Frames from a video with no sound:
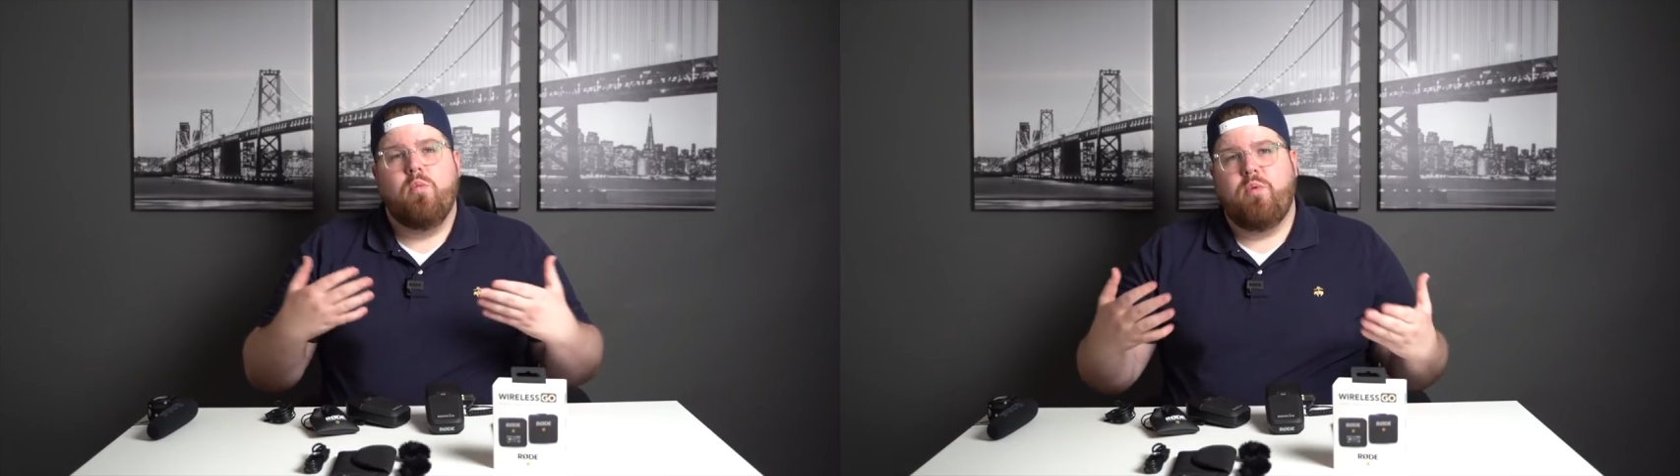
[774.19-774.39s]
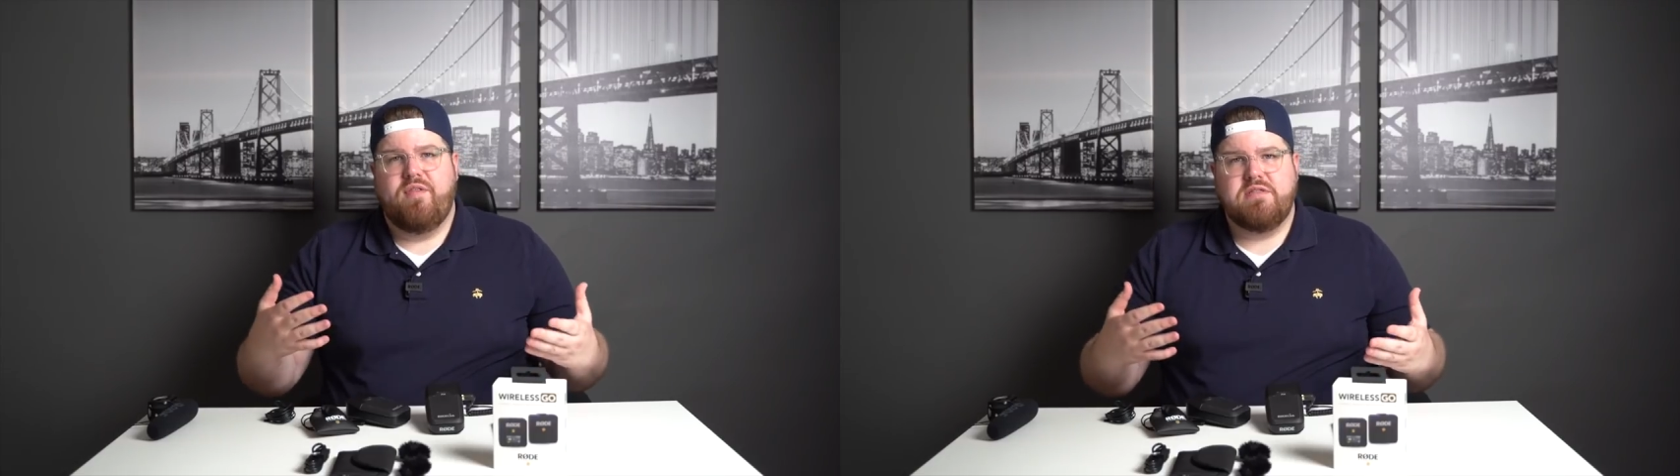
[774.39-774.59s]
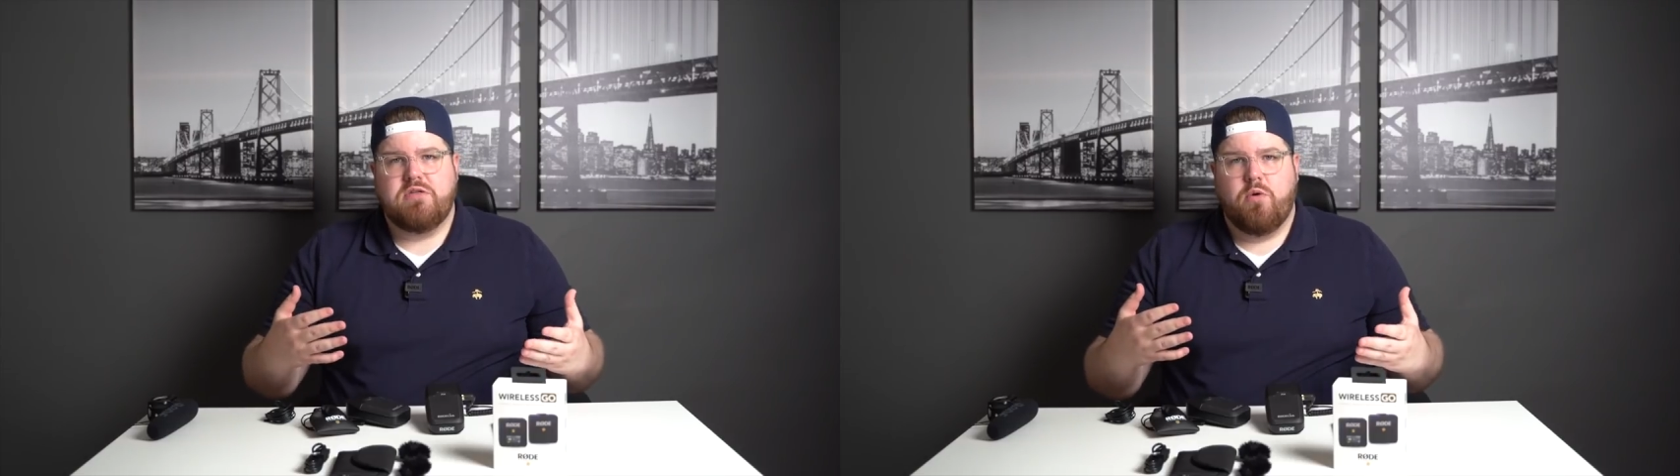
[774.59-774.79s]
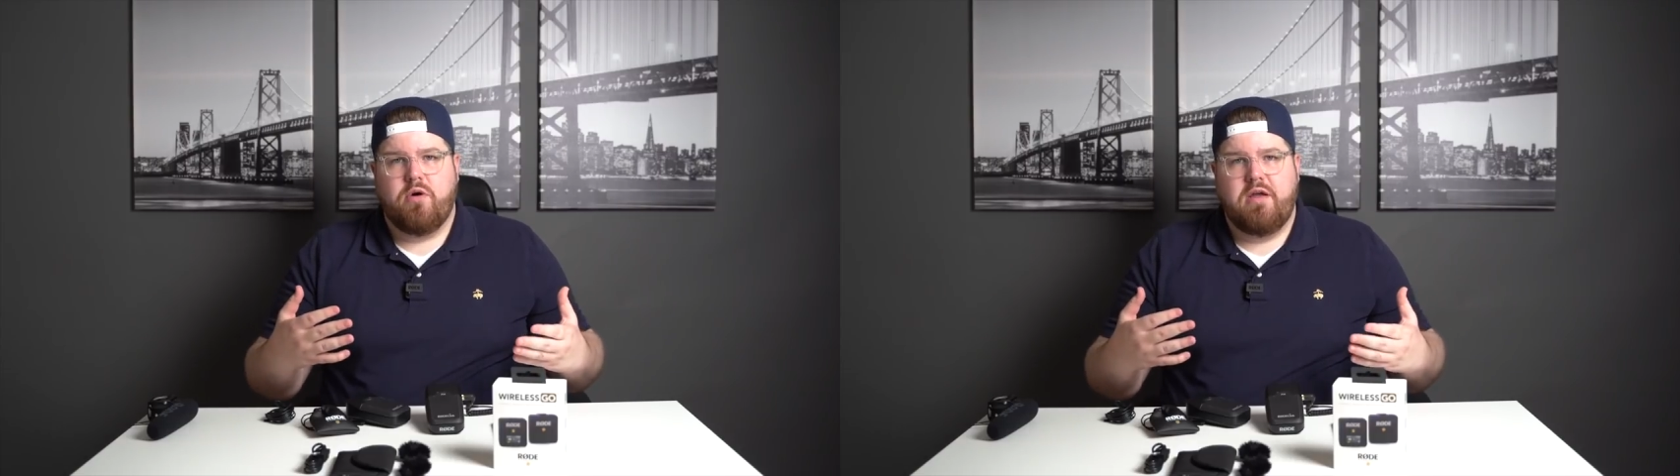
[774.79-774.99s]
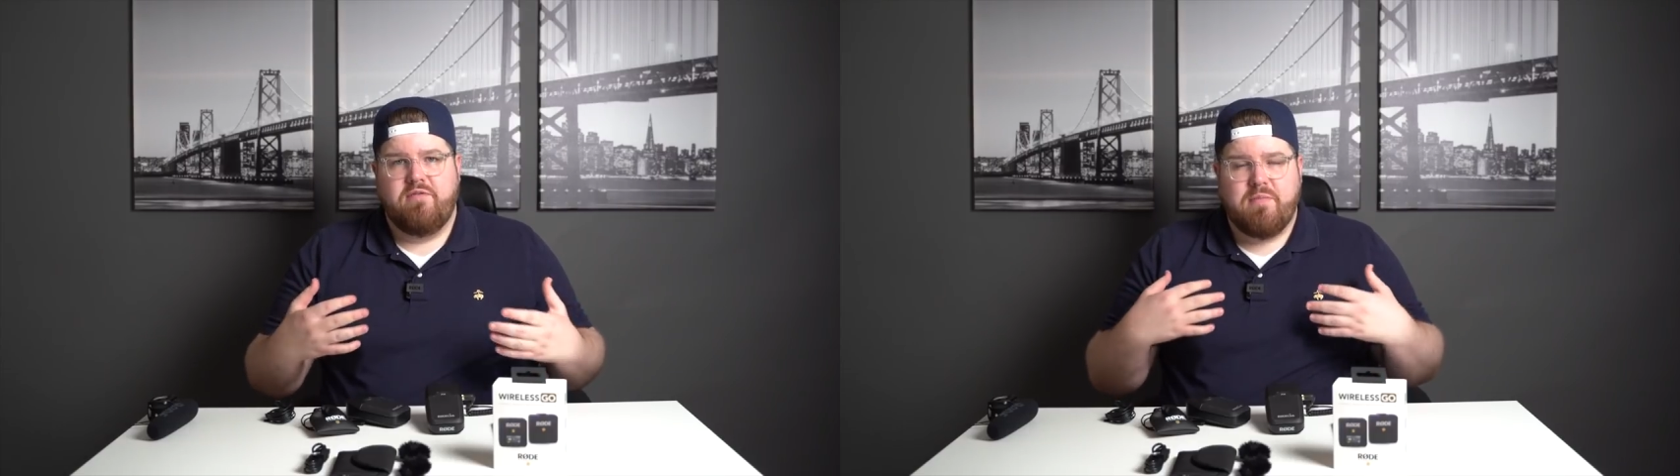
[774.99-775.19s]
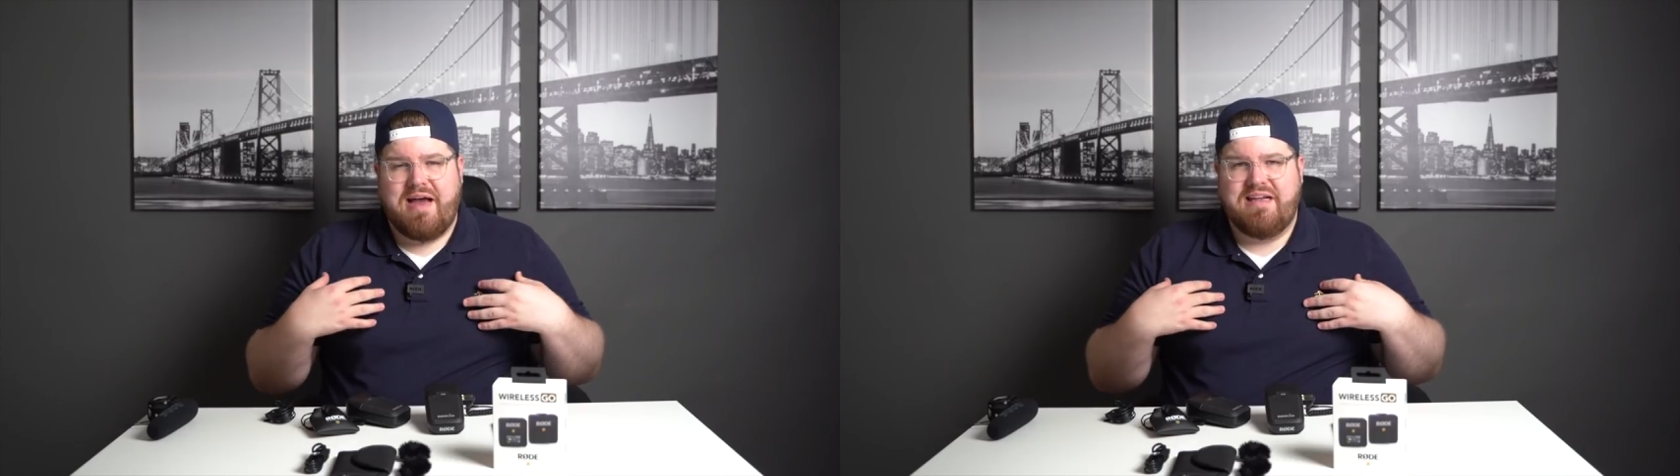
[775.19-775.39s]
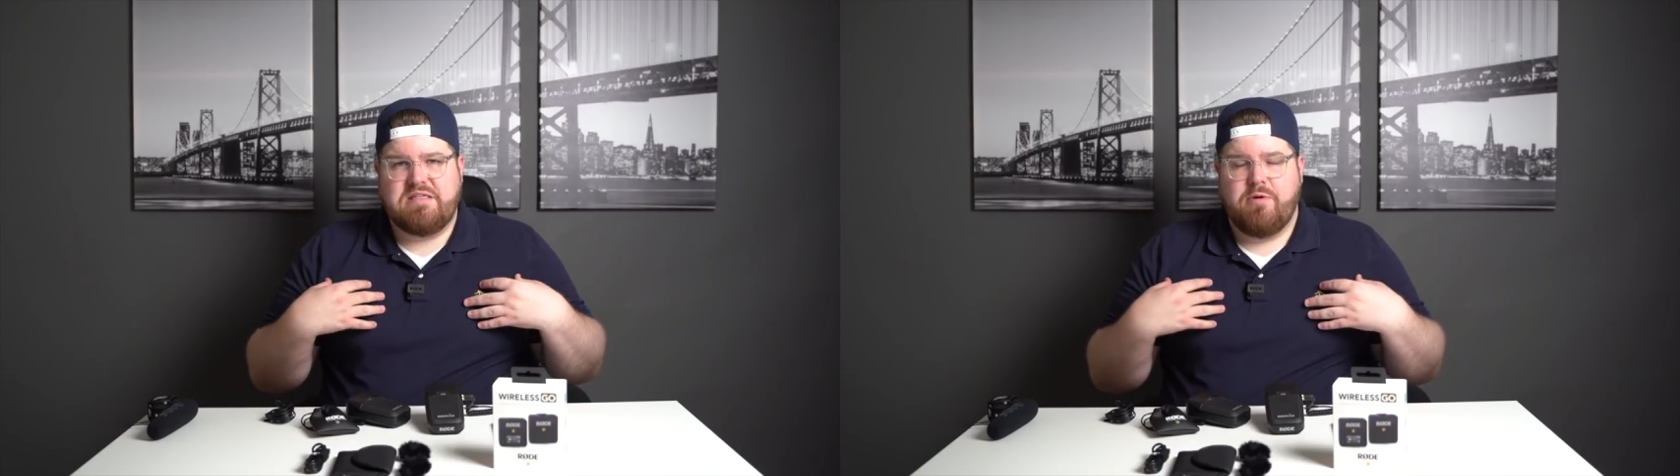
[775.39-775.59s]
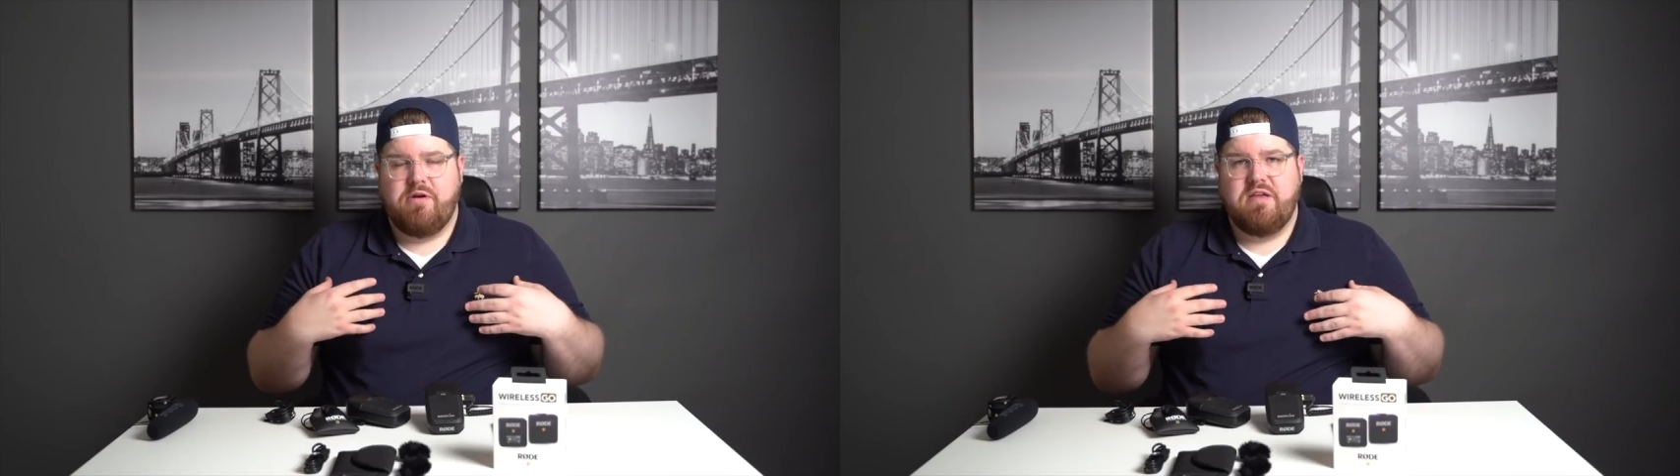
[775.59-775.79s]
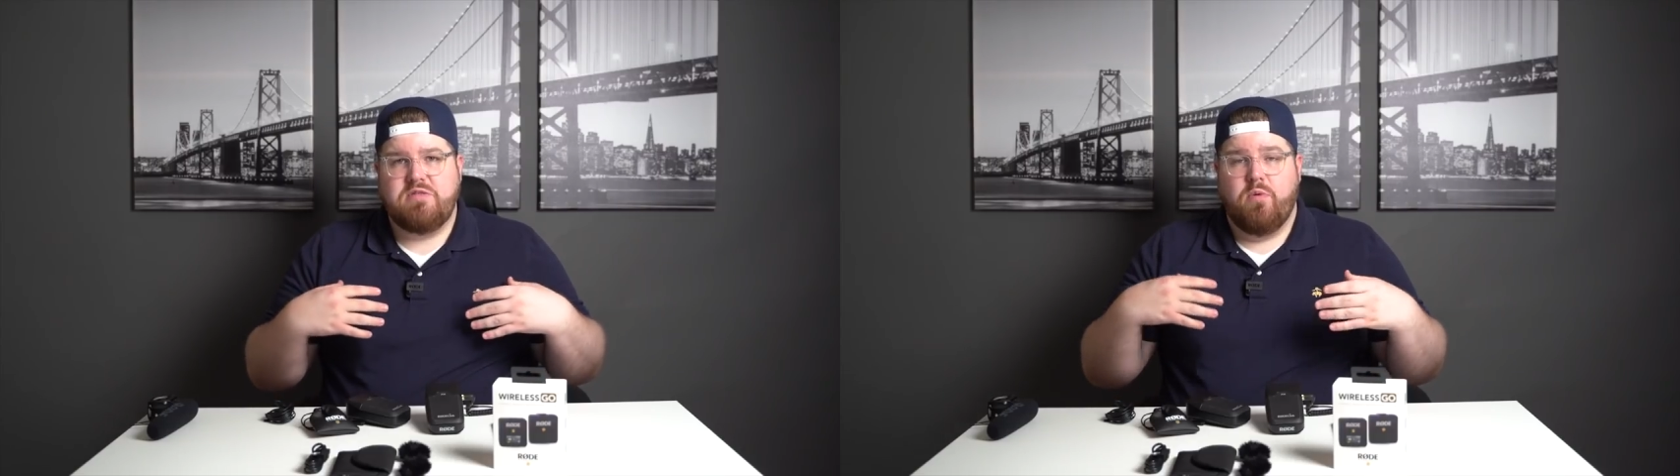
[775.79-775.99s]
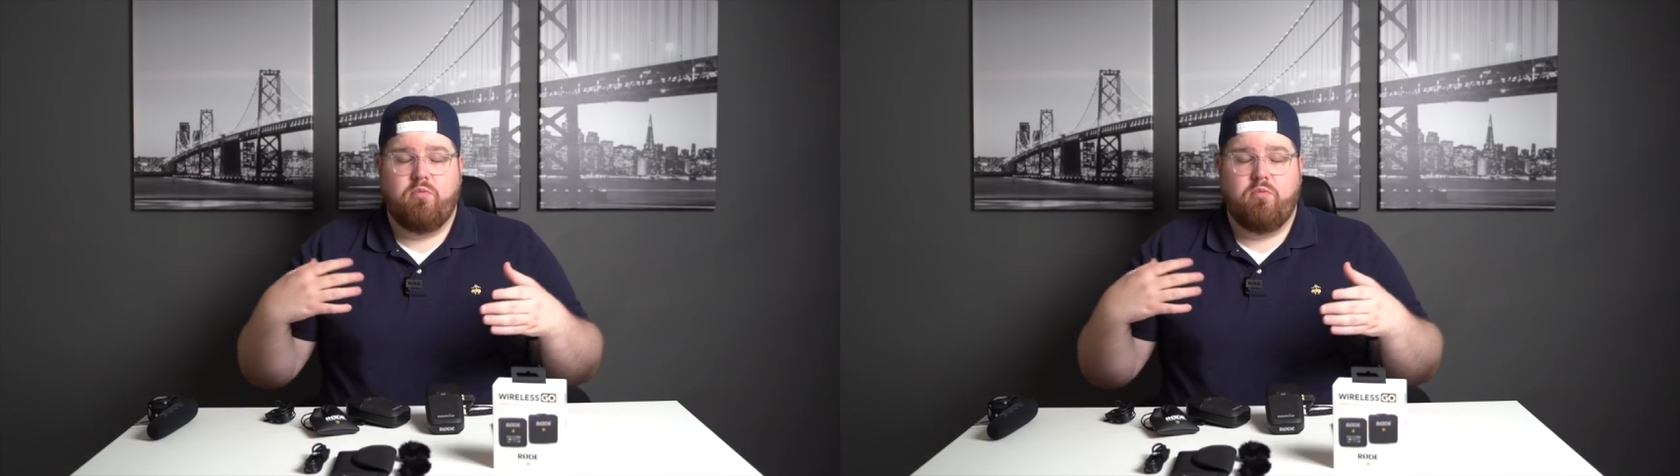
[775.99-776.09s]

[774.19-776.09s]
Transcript: with a story of my experience